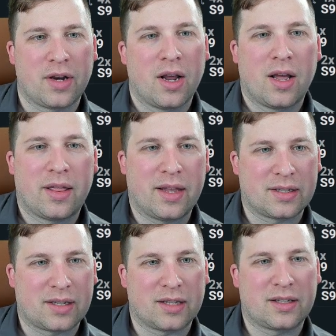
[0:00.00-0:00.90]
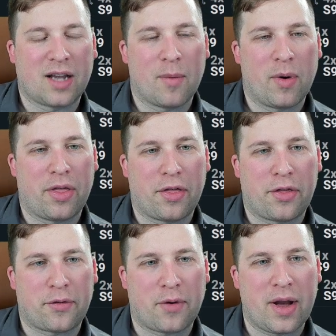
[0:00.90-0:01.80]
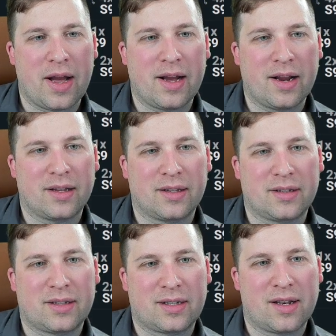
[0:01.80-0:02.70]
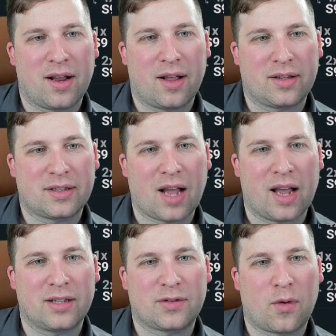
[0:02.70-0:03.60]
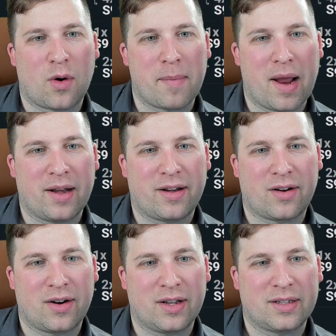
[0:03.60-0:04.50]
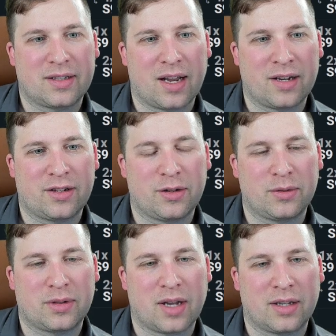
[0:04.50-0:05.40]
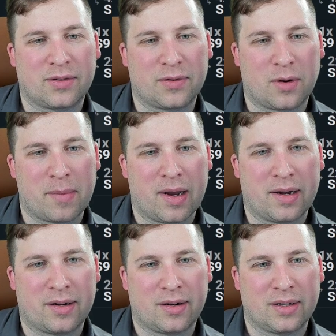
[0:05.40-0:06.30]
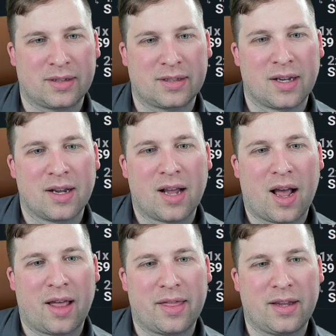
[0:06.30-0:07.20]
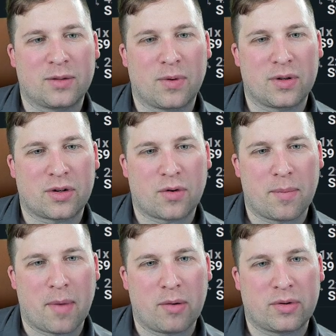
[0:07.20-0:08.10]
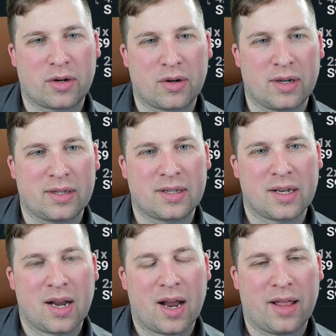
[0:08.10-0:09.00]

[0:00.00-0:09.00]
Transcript: This does come with 3 size 4-man turrets and 2 size 4-man turrets. These ones are remote turrets, and